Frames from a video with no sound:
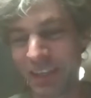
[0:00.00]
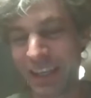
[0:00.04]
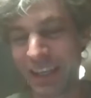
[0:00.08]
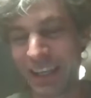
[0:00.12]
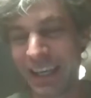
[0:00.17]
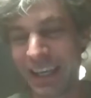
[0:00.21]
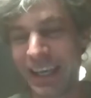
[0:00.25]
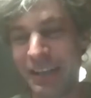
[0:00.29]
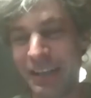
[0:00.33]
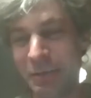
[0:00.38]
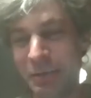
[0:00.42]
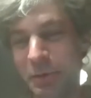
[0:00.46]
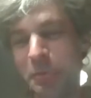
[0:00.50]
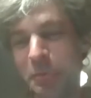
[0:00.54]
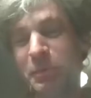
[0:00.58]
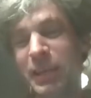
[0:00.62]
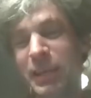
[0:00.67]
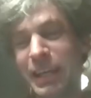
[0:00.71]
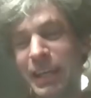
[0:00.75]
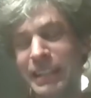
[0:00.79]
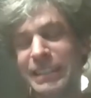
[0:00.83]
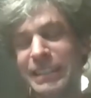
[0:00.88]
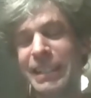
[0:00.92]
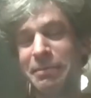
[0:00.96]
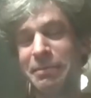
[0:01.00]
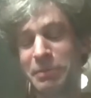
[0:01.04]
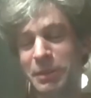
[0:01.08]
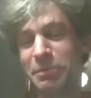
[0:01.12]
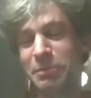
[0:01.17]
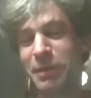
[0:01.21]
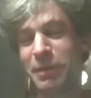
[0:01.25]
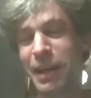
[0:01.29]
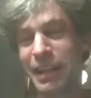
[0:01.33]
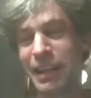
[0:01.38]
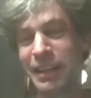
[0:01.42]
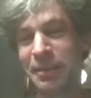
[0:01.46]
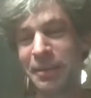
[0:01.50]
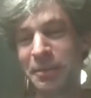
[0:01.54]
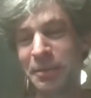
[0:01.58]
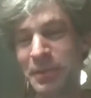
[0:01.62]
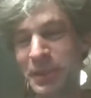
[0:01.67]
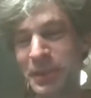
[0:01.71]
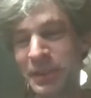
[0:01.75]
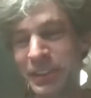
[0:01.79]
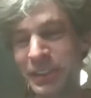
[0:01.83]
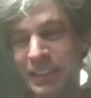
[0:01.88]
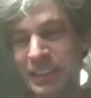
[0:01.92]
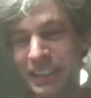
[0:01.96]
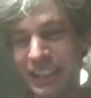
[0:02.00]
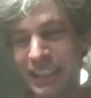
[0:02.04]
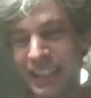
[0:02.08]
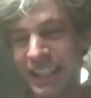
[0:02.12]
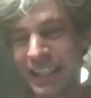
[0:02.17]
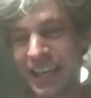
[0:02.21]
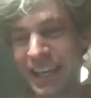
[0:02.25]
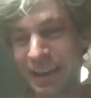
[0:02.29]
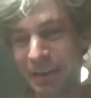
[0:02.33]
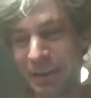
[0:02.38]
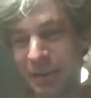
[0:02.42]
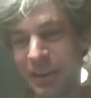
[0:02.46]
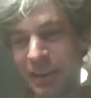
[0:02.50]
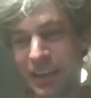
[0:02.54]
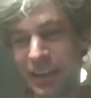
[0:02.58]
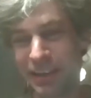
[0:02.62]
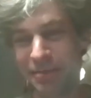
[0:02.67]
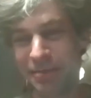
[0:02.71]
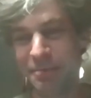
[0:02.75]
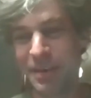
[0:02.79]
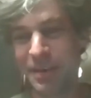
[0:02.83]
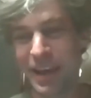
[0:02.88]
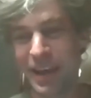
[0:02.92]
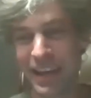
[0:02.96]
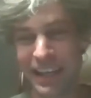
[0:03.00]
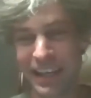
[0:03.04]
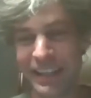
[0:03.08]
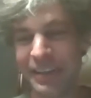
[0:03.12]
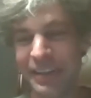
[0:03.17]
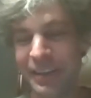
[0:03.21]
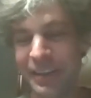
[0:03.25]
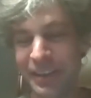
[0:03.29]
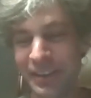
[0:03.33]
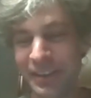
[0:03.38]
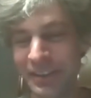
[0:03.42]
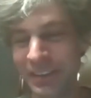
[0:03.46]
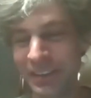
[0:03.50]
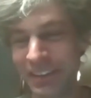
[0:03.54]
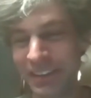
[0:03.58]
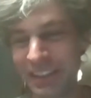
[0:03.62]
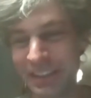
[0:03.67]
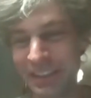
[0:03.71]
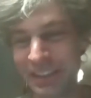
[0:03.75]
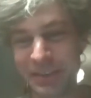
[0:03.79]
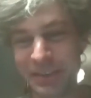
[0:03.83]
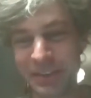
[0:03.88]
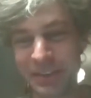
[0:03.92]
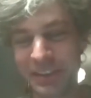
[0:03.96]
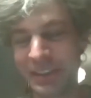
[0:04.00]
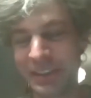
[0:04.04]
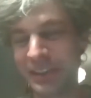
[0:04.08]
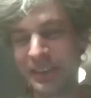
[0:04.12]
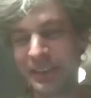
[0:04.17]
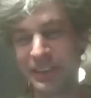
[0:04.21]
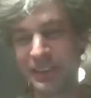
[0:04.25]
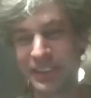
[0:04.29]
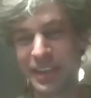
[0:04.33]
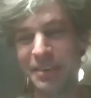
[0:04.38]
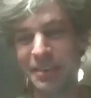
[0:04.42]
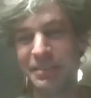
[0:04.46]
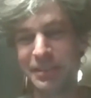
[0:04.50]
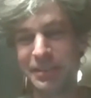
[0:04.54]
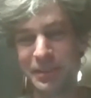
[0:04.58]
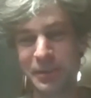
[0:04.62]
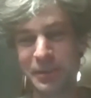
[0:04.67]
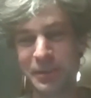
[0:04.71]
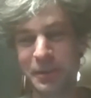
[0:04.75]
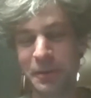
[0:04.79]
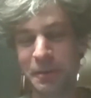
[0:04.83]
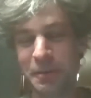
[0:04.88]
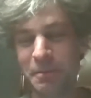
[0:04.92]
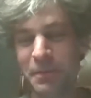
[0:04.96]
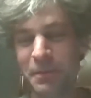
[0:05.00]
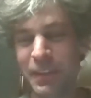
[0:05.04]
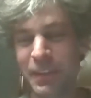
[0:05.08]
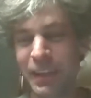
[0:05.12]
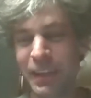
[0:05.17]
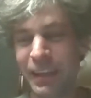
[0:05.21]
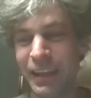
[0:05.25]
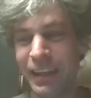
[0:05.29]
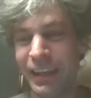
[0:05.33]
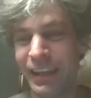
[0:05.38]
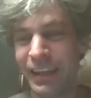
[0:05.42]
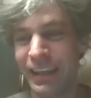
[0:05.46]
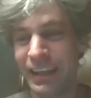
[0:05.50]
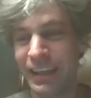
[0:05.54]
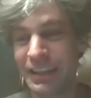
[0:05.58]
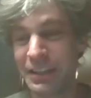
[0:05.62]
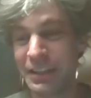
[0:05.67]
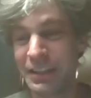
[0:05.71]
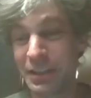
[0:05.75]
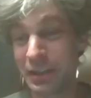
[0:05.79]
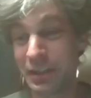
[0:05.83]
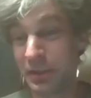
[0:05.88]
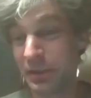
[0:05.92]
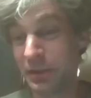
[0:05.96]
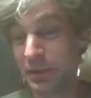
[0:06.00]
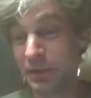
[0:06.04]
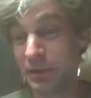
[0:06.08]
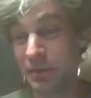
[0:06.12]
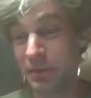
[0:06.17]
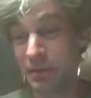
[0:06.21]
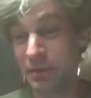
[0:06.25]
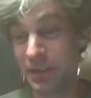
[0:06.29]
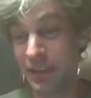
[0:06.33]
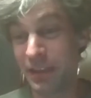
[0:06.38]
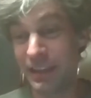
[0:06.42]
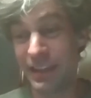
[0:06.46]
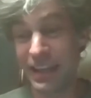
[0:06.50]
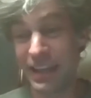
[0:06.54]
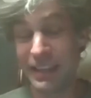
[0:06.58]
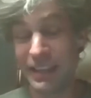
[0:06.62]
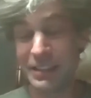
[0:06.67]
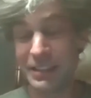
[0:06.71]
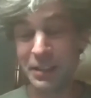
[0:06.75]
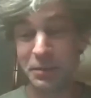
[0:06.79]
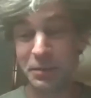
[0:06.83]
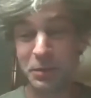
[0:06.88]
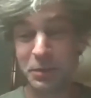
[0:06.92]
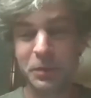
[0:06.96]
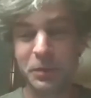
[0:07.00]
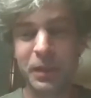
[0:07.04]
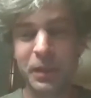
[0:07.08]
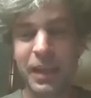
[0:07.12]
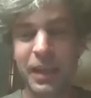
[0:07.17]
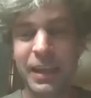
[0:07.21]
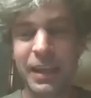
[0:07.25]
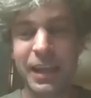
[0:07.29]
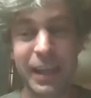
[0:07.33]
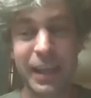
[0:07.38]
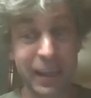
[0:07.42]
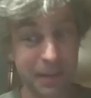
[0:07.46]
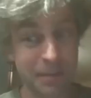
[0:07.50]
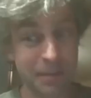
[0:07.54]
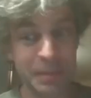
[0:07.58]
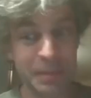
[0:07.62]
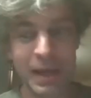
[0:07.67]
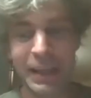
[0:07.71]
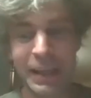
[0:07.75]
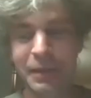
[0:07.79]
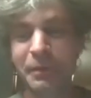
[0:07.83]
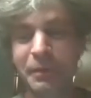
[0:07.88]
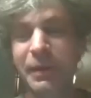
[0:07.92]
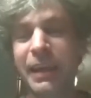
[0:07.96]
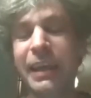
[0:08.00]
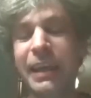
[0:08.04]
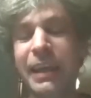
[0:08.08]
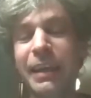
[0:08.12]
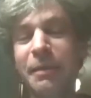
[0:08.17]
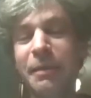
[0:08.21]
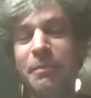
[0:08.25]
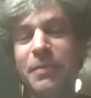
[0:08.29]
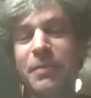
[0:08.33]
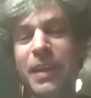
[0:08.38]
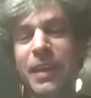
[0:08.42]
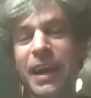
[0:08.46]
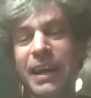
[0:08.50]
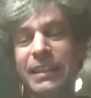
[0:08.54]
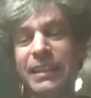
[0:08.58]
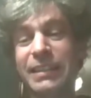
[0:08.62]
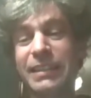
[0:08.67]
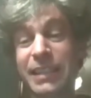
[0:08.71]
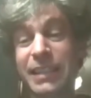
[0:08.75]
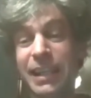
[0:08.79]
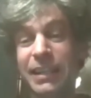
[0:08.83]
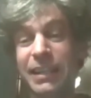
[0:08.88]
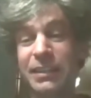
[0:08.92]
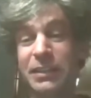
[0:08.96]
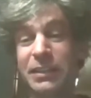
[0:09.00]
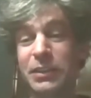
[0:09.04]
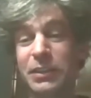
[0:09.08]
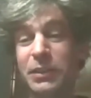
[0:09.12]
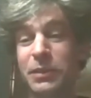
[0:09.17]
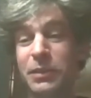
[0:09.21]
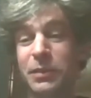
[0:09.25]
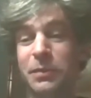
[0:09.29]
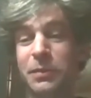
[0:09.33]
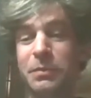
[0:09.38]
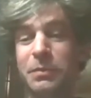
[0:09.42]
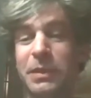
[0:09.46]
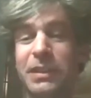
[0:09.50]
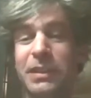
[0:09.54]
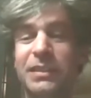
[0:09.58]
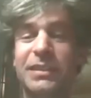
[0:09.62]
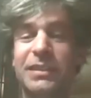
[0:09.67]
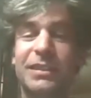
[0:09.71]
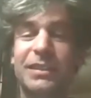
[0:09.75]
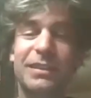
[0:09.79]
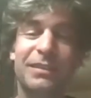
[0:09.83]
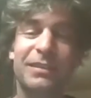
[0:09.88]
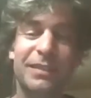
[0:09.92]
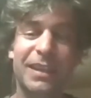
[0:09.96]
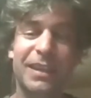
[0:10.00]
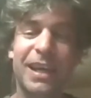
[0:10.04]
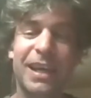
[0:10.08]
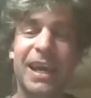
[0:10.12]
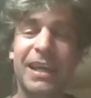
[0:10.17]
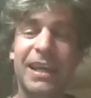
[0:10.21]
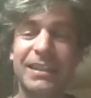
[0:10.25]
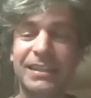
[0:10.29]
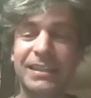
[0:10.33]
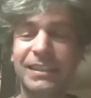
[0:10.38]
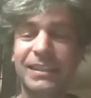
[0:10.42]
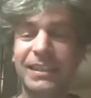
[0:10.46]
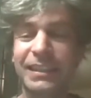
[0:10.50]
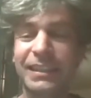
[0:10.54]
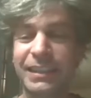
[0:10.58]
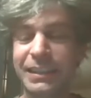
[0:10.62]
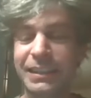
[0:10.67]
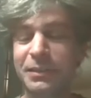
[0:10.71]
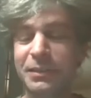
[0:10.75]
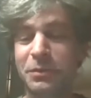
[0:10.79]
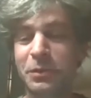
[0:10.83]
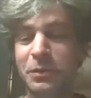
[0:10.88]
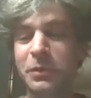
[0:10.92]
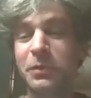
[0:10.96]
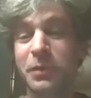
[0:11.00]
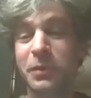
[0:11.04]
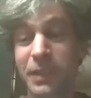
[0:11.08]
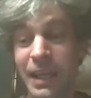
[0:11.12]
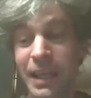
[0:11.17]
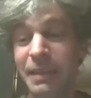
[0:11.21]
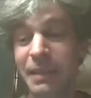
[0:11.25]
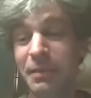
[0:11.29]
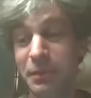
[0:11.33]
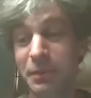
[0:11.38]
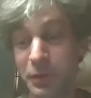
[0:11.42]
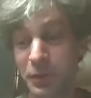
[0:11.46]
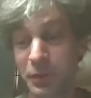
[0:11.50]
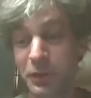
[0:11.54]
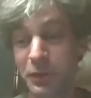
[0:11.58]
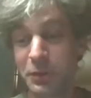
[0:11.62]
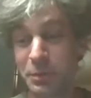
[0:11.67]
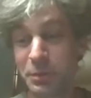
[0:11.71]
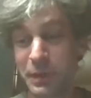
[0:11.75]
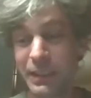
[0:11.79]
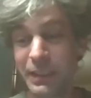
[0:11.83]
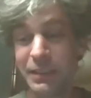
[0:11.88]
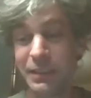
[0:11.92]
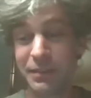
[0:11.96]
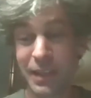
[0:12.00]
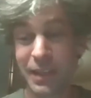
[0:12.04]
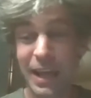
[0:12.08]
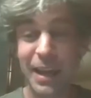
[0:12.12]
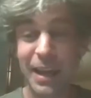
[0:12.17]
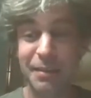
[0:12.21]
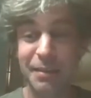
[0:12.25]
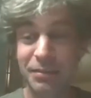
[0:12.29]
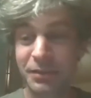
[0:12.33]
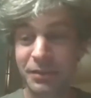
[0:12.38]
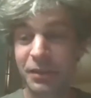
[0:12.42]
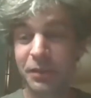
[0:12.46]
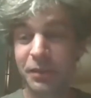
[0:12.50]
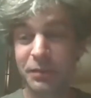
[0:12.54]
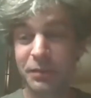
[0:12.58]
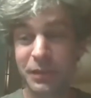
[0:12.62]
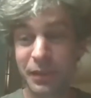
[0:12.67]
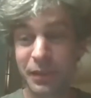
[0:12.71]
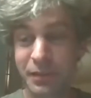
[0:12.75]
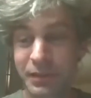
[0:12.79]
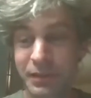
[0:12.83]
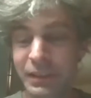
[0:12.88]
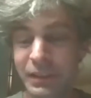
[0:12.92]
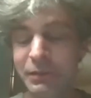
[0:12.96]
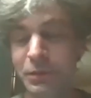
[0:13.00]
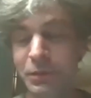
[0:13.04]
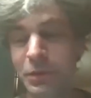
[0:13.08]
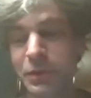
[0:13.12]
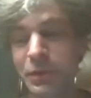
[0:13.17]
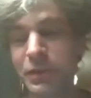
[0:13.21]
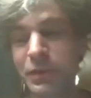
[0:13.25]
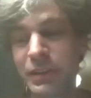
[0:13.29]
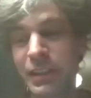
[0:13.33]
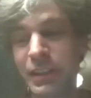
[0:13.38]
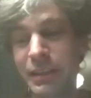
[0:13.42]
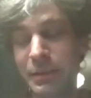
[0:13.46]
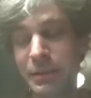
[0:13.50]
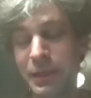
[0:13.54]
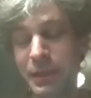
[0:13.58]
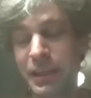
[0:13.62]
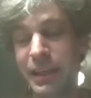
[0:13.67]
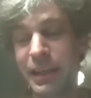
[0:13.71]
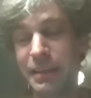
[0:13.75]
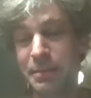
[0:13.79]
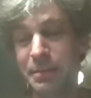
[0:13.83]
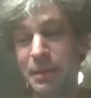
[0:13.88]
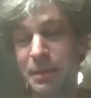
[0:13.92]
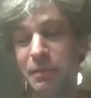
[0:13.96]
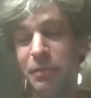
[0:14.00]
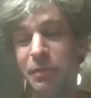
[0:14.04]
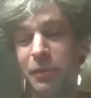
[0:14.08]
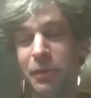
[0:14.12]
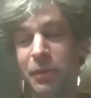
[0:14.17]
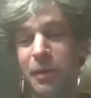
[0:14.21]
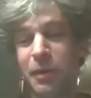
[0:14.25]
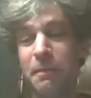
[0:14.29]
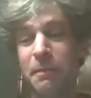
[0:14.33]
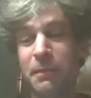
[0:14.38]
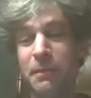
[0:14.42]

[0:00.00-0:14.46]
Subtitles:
it will be accepted by the community and I will have my own little result after all. So there's the rule. And by the way, I challenge you, because actually this rule can of course be derived of the 3 rules that we had before.